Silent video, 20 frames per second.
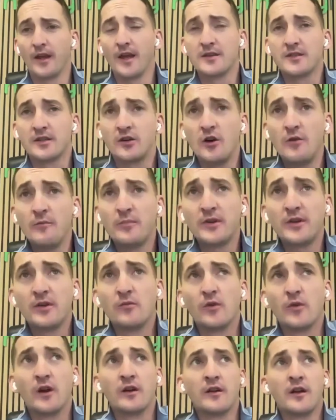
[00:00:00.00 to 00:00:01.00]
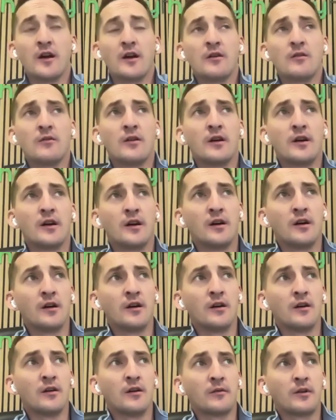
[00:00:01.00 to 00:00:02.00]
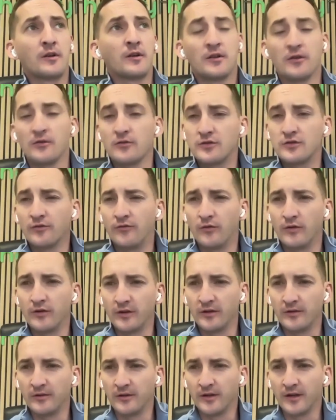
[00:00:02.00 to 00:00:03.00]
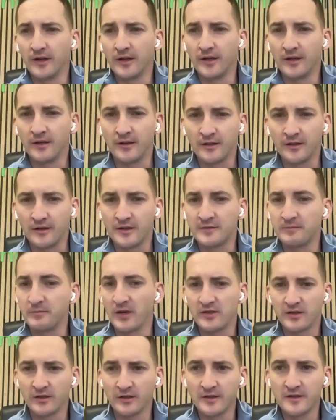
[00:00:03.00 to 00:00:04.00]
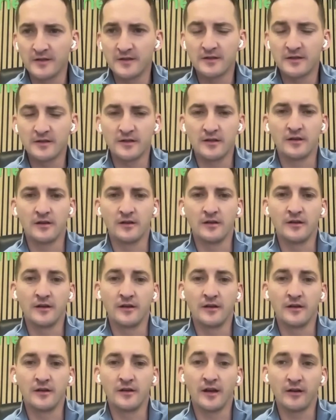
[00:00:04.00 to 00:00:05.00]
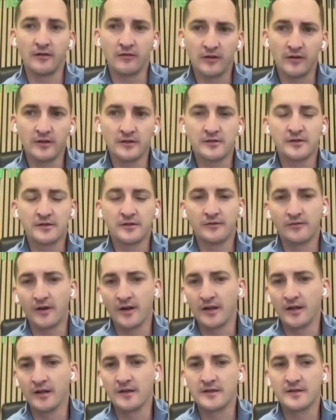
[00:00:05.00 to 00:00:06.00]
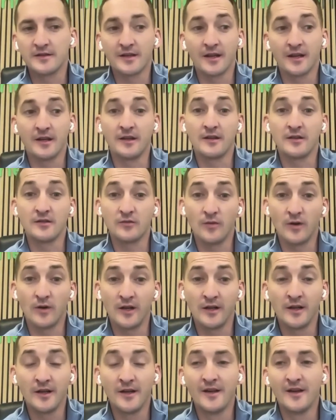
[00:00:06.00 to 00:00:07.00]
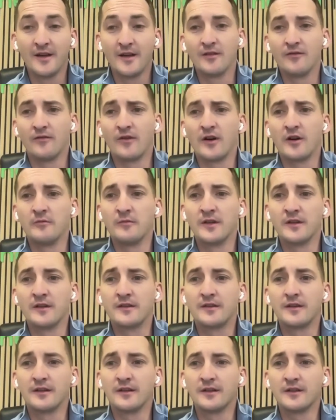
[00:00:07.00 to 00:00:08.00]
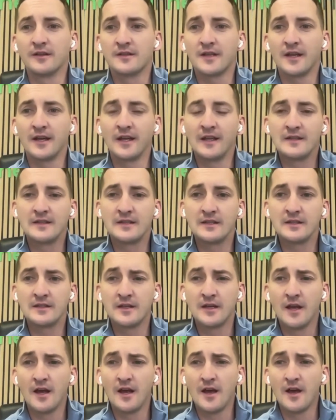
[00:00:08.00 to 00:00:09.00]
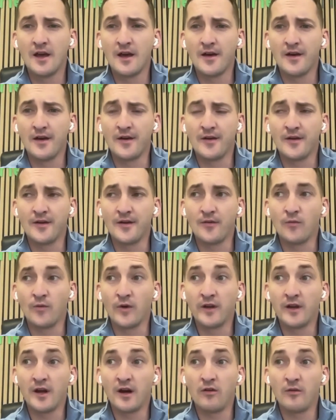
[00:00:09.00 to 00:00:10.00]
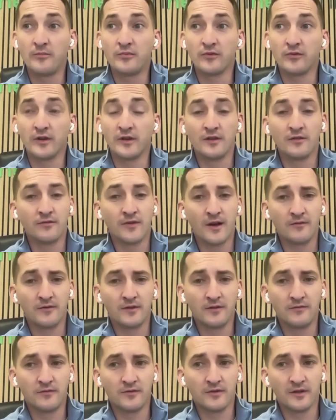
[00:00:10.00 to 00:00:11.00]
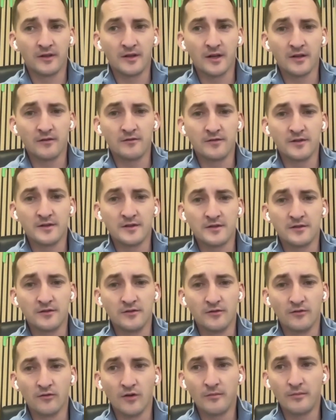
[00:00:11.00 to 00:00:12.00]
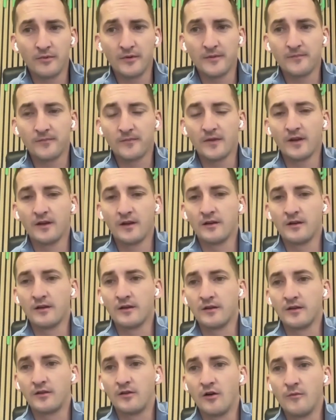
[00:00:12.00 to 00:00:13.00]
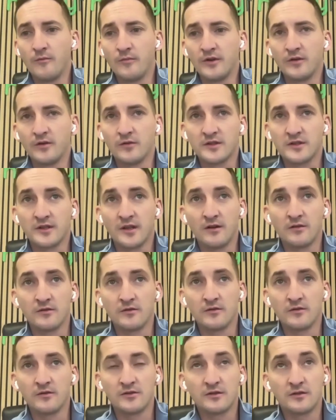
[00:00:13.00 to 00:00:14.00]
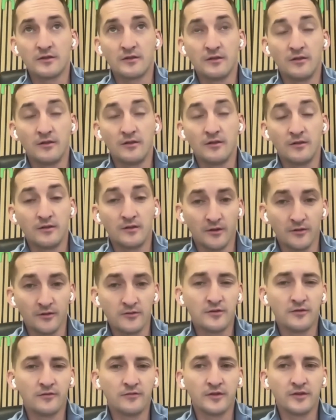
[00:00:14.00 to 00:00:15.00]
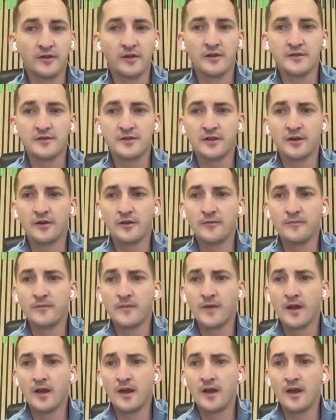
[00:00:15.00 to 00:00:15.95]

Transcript: as a company, we are now close to 40 specialists in agriculture, finance, and as well environment sciences. We now operate in 5 different countries in Europe. The company was launched close to 3 years ago.